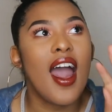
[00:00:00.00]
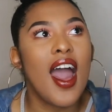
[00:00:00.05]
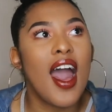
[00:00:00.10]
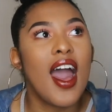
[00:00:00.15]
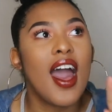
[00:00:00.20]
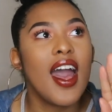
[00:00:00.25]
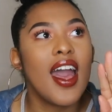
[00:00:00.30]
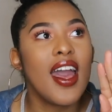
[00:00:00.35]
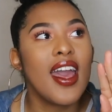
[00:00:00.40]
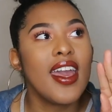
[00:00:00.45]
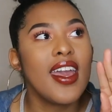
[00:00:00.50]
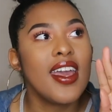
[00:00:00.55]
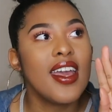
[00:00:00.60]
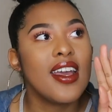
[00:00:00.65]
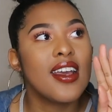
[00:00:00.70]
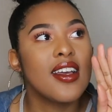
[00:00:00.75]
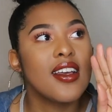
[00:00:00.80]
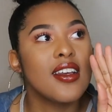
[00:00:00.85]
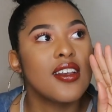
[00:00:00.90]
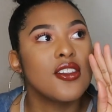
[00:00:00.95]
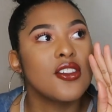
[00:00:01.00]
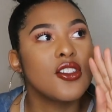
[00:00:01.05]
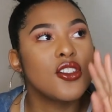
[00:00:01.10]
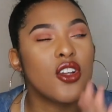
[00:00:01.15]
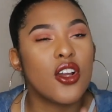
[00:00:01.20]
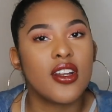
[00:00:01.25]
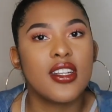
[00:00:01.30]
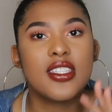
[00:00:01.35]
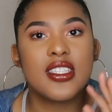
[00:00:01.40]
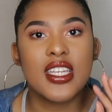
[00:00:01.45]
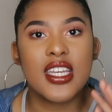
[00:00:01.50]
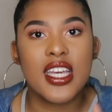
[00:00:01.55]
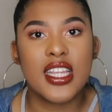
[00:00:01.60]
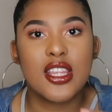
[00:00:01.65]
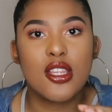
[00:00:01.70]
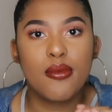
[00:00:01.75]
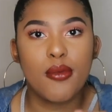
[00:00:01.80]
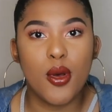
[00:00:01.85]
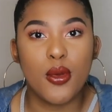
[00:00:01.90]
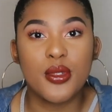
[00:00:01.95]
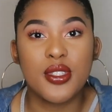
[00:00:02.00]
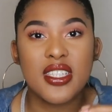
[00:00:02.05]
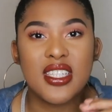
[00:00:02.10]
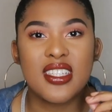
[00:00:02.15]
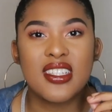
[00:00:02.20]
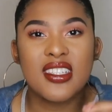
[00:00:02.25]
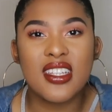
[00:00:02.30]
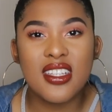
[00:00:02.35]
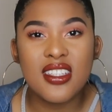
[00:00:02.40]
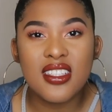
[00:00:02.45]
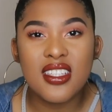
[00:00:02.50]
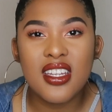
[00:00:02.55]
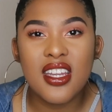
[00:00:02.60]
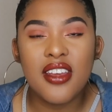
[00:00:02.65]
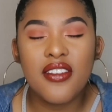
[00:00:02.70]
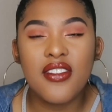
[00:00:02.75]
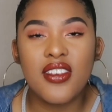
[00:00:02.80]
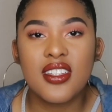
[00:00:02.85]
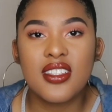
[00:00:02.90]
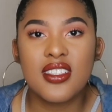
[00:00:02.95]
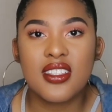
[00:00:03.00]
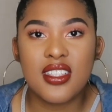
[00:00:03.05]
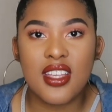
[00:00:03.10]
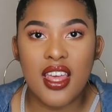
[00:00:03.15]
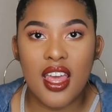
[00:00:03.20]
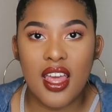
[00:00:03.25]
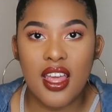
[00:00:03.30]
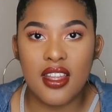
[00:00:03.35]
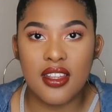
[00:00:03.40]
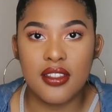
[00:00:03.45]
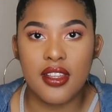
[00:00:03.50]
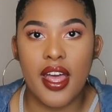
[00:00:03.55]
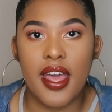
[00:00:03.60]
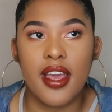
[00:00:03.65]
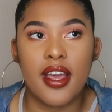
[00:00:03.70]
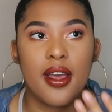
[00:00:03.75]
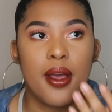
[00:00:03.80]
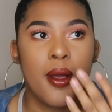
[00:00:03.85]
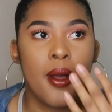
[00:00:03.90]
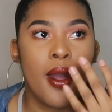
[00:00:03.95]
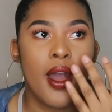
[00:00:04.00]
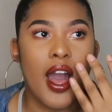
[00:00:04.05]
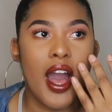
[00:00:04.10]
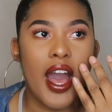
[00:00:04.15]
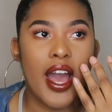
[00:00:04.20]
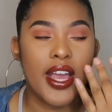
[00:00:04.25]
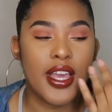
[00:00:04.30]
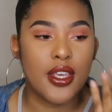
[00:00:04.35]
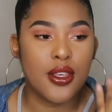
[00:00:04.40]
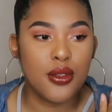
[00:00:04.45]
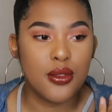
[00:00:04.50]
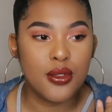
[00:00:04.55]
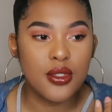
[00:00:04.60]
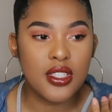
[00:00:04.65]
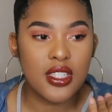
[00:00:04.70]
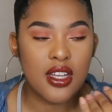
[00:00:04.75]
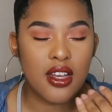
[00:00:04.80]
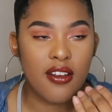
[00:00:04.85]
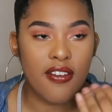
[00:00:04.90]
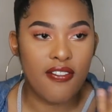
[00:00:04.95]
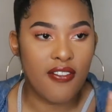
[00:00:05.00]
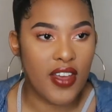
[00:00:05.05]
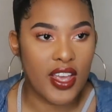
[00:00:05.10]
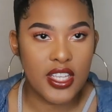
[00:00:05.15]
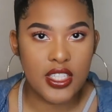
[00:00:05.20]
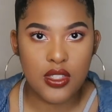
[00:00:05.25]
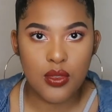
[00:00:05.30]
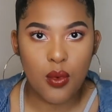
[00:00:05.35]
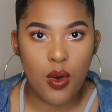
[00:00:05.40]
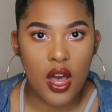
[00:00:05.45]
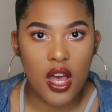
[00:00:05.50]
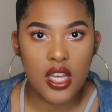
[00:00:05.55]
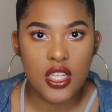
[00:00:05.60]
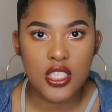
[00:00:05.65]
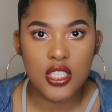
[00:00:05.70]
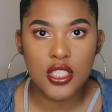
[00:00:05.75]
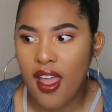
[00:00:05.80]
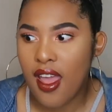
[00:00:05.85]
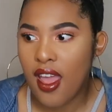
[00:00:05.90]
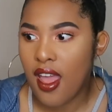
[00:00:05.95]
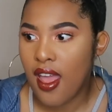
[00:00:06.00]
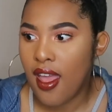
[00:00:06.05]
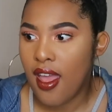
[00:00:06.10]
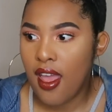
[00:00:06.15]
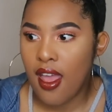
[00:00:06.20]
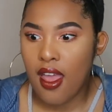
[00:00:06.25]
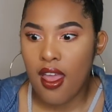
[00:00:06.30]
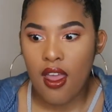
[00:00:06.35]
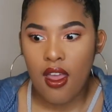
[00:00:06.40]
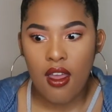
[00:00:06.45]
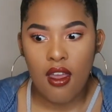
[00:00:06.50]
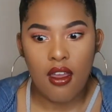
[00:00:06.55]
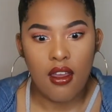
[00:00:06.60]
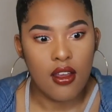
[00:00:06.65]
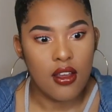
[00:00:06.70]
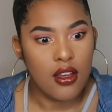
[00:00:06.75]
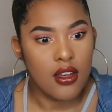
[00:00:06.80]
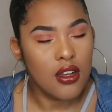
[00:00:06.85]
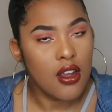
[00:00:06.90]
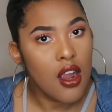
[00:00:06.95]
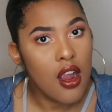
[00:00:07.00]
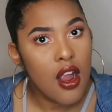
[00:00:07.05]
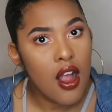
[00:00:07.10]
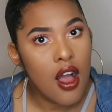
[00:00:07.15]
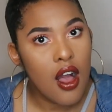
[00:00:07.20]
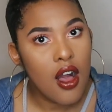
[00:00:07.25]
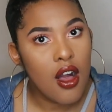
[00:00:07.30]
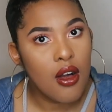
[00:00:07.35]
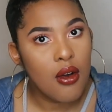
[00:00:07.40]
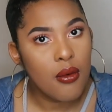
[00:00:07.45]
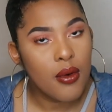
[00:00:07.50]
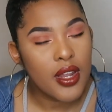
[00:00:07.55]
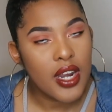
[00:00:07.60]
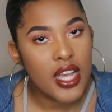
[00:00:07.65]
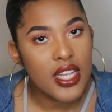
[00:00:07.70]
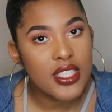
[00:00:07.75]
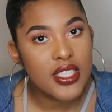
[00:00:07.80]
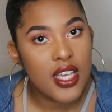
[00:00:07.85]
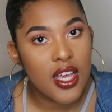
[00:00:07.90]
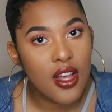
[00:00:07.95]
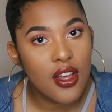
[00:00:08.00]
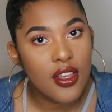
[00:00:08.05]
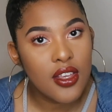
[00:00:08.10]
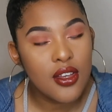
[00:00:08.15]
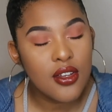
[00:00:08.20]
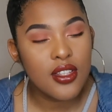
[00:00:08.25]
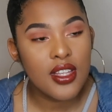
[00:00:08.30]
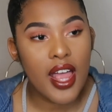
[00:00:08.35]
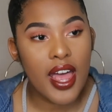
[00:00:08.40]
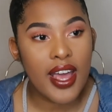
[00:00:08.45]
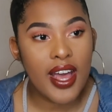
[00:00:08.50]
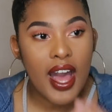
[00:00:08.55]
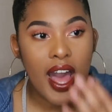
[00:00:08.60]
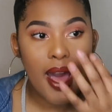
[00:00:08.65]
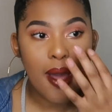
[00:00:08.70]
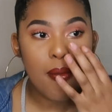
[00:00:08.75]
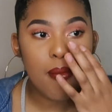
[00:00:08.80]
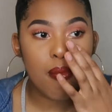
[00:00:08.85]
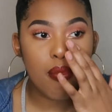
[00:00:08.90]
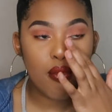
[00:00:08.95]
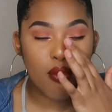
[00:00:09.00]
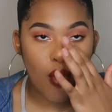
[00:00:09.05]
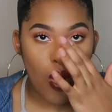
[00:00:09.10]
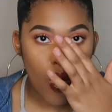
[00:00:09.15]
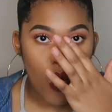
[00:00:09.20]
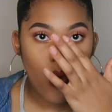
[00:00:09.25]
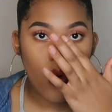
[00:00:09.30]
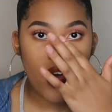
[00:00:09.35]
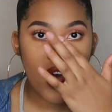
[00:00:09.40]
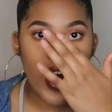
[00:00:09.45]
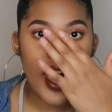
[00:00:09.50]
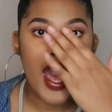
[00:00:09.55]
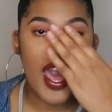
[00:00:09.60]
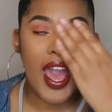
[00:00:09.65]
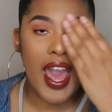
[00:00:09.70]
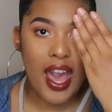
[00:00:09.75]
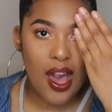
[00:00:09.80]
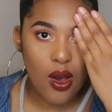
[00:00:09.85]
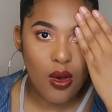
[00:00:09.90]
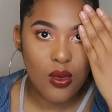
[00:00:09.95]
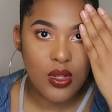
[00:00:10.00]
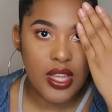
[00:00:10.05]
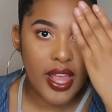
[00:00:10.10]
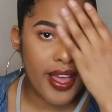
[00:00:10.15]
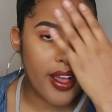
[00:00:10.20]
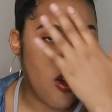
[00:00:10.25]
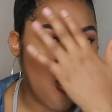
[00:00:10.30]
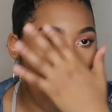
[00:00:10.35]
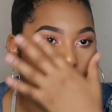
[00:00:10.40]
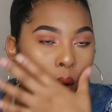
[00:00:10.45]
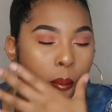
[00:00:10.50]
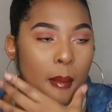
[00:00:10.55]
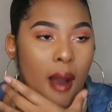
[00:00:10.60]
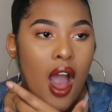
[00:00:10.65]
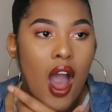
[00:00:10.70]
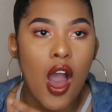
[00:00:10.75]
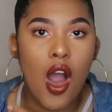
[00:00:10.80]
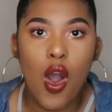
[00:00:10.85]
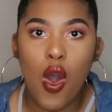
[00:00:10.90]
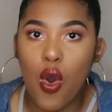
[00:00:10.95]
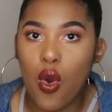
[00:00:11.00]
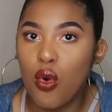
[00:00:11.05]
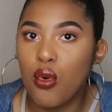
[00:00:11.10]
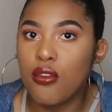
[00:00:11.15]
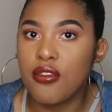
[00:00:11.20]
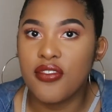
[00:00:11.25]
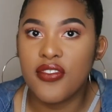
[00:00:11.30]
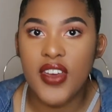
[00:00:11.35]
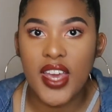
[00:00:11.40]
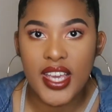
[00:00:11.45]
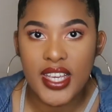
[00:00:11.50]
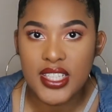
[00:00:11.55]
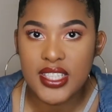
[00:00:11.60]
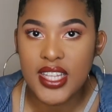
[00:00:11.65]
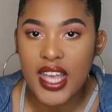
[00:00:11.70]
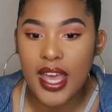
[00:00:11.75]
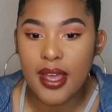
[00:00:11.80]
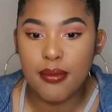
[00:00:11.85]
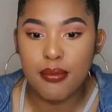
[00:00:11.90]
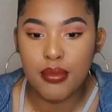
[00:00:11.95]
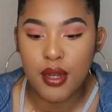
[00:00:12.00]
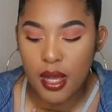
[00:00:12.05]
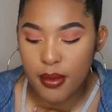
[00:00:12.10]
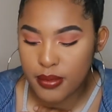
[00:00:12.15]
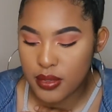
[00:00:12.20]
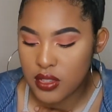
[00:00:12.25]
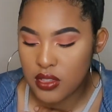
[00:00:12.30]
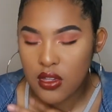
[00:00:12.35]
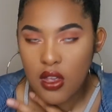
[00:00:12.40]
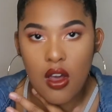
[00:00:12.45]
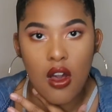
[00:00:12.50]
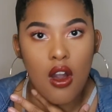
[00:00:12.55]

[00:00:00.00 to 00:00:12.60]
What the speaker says: I started to get the most sensitive skin. Like I used a face wash. Girl, when I tell you, like I broke out, like my whole face had bumps